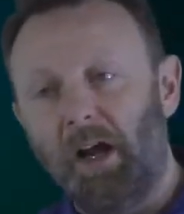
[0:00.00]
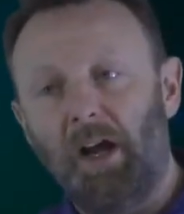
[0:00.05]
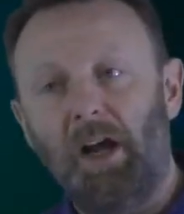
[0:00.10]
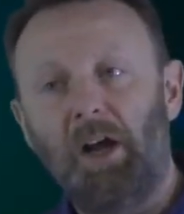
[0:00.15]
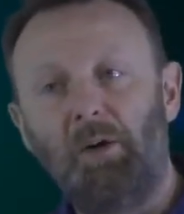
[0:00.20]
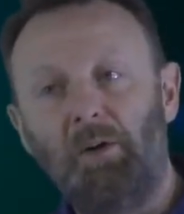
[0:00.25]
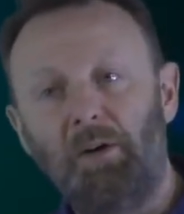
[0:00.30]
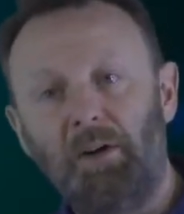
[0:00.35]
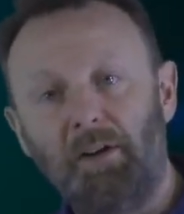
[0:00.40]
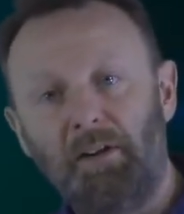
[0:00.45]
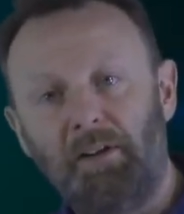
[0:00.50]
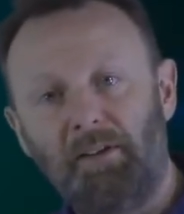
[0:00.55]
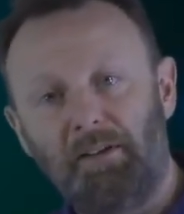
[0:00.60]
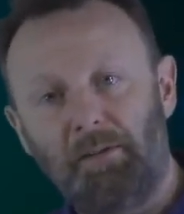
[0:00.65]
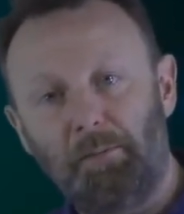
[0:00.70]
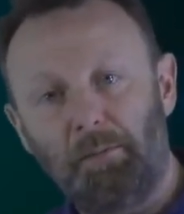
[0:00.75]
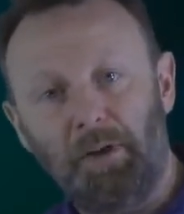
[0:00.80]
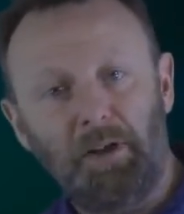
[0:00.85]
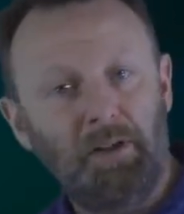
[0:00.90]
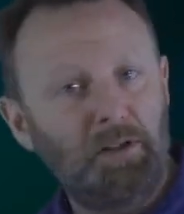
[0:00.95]
who has
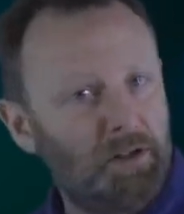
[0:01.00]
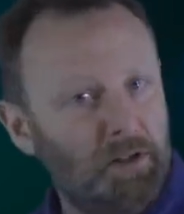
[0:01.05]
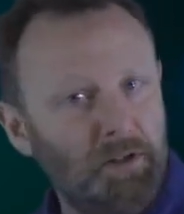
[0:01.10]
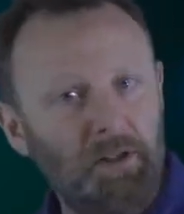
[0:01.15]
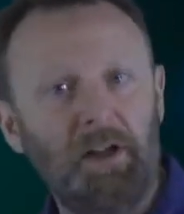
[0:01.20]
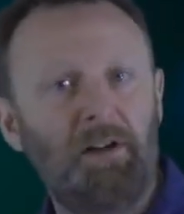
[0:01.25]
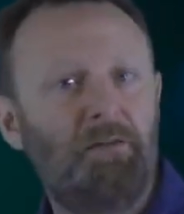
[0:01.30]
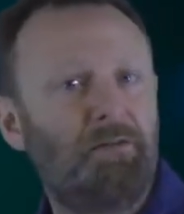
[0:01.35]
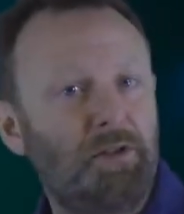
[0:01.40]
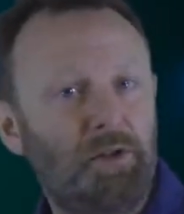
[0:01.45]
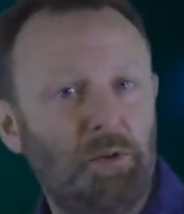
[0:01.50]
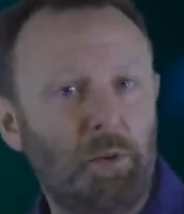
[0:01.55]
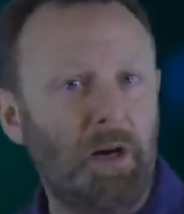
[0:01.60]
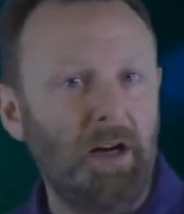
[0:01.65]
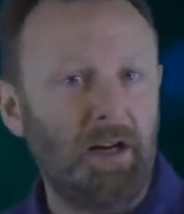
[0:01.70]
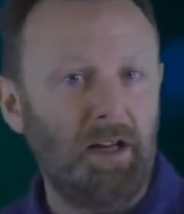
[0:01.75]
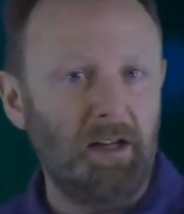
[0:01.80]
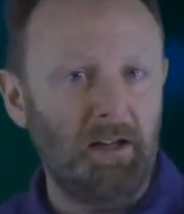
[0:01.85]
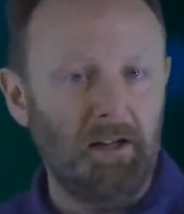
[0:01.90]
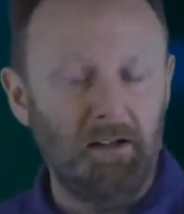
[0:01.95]
been doing it for
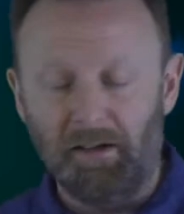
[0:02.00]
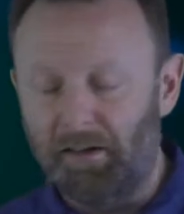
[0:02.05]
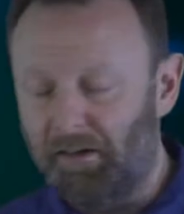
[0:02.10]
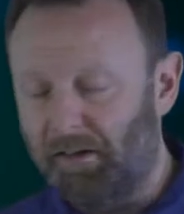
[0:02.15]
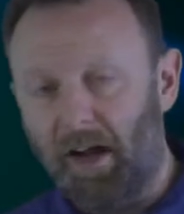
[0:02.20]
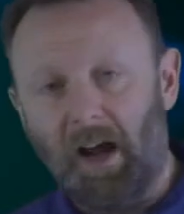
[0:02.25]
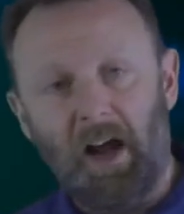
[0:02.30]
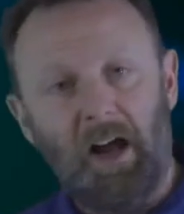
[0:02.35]
20 years